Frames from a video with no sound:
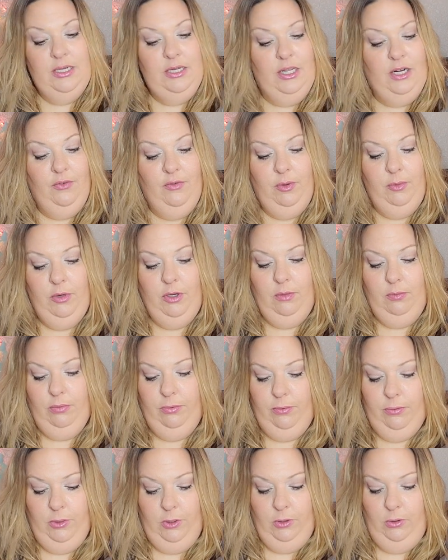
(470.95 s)
None of them are
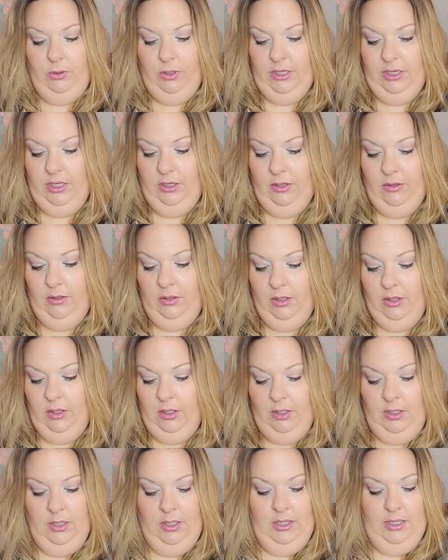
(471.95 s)
broken
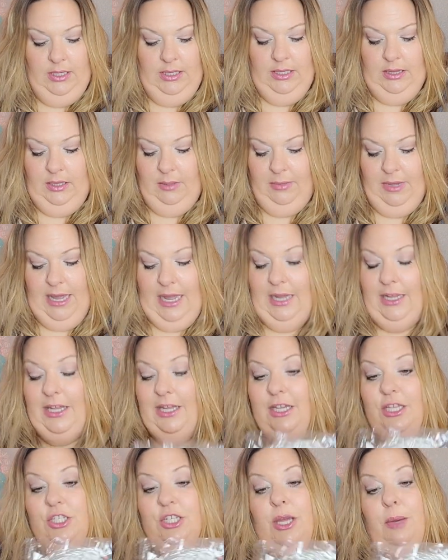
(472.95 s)
in the
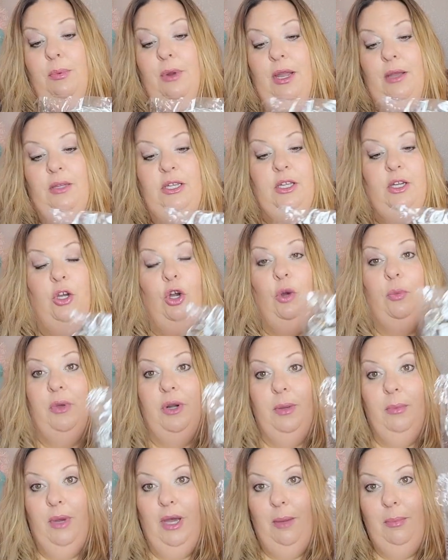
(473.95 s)
package. I'm probably going to
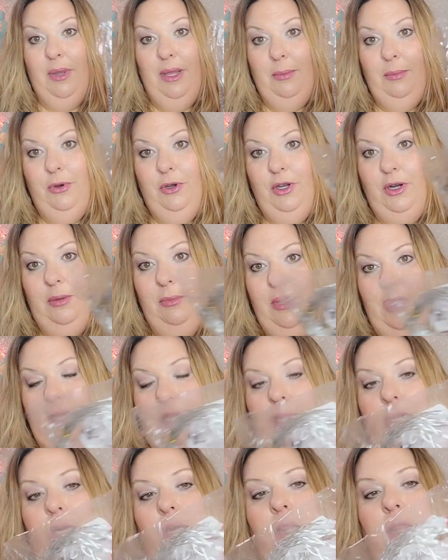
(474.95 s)
open them up and put them
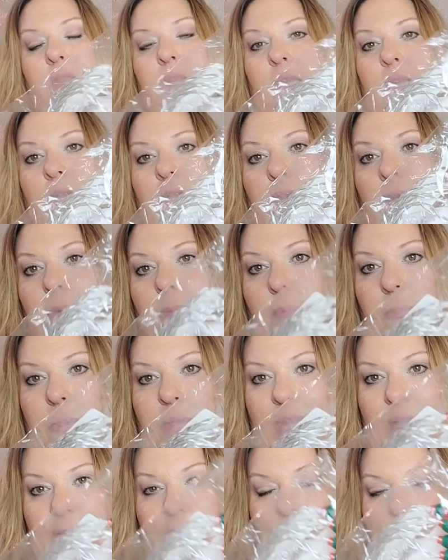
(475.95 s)
in
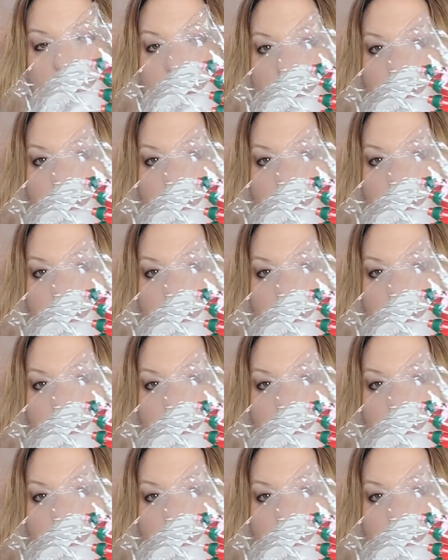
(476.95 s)
the